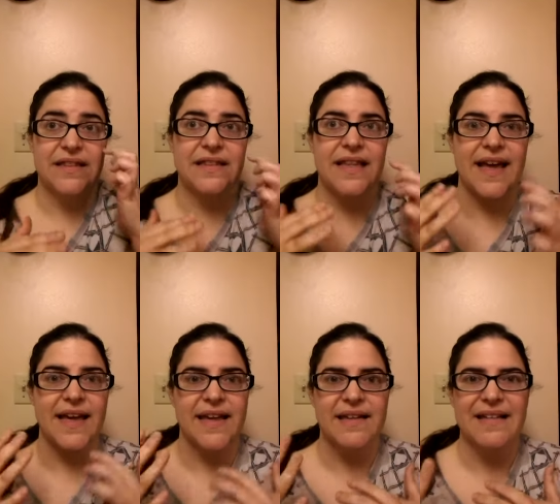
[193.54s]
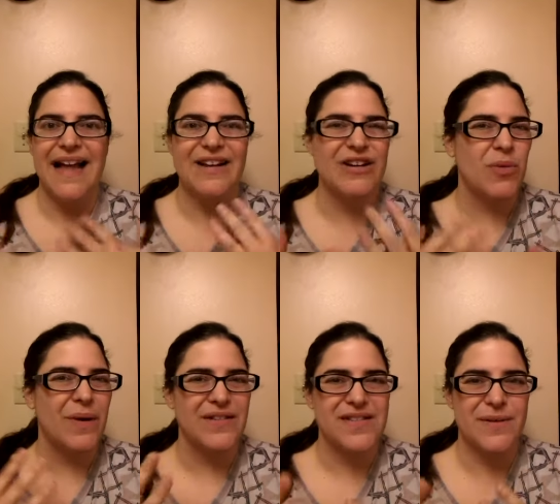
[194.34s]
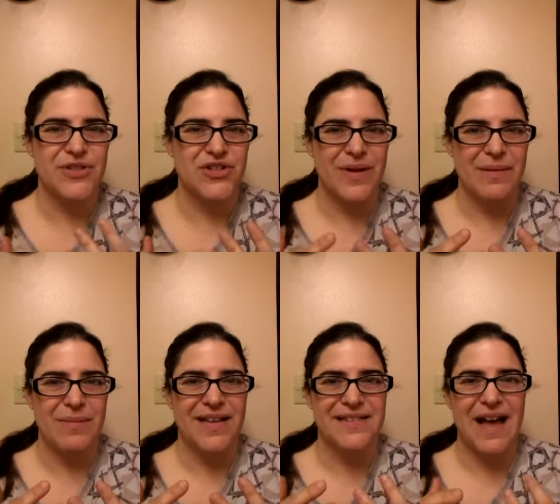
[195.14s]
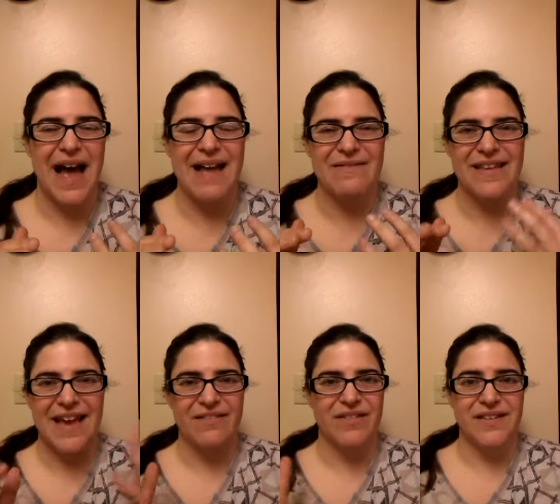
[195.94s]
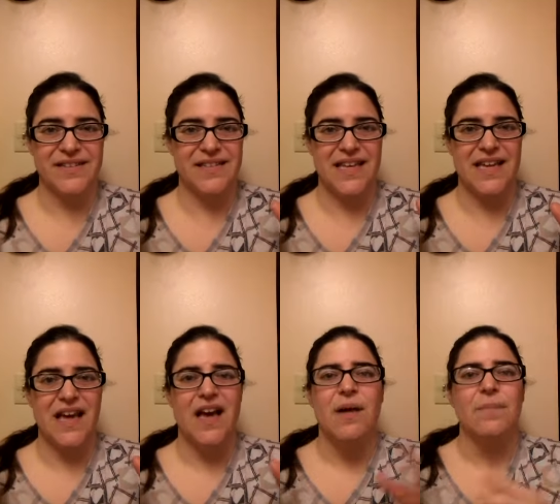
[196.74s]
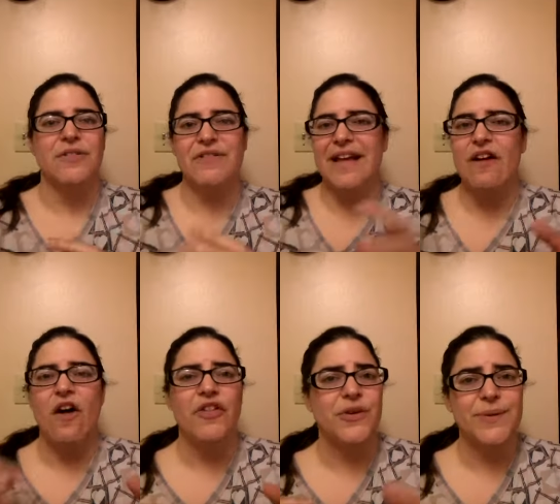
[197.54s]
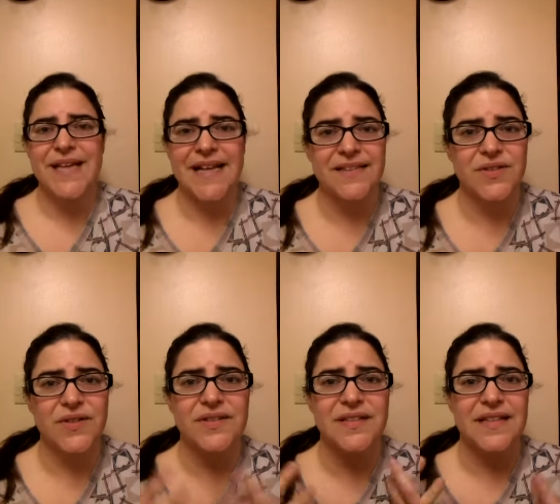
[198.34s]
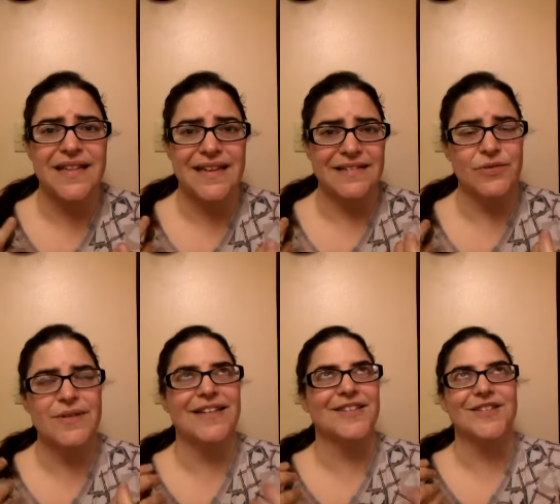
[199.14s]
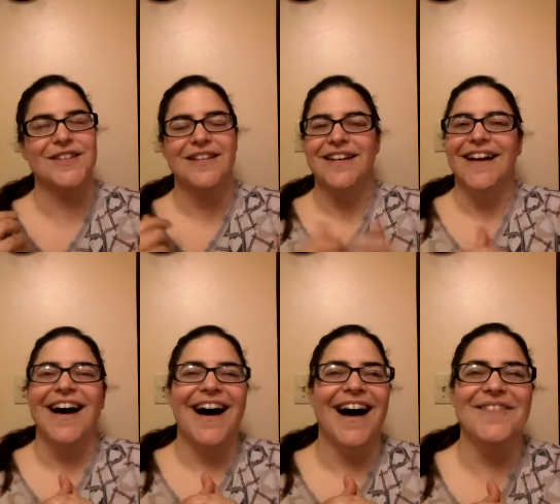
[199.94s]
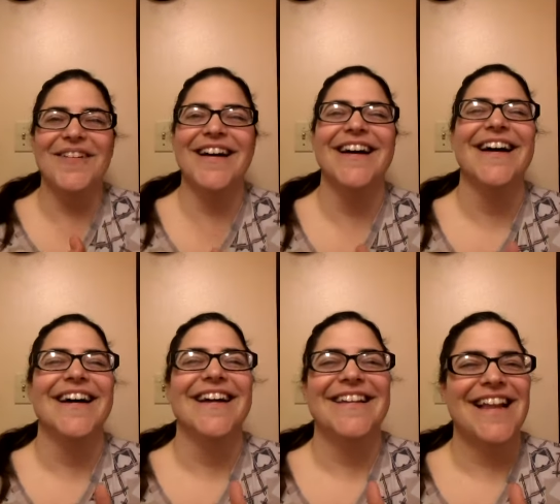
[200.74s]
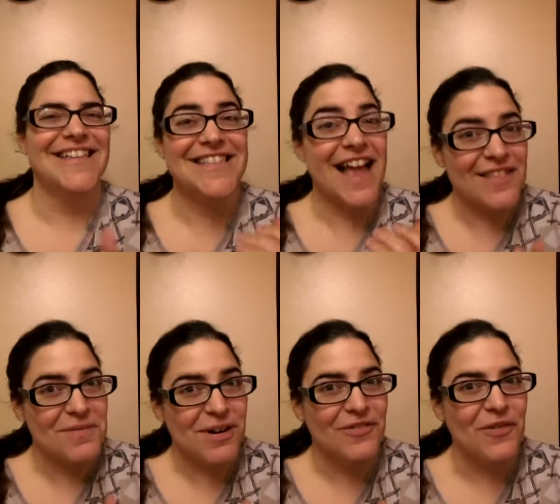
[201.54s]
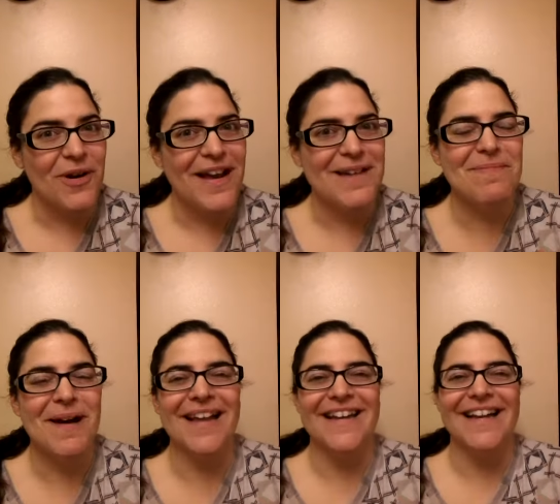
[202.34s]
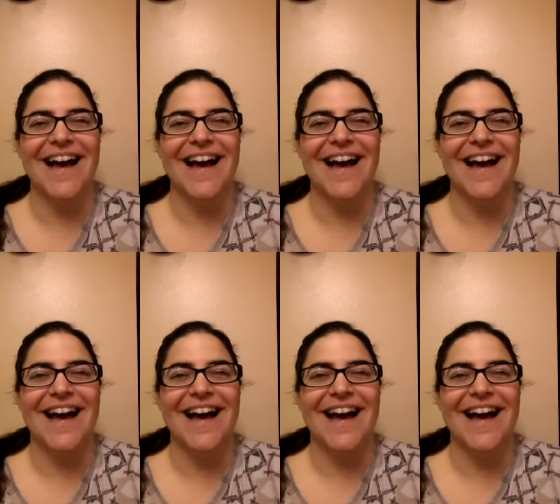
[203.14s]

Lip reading: I didn't know what else they were doing because I can't really see, but they're getting all their utensils and utensils. That's not the word for it, but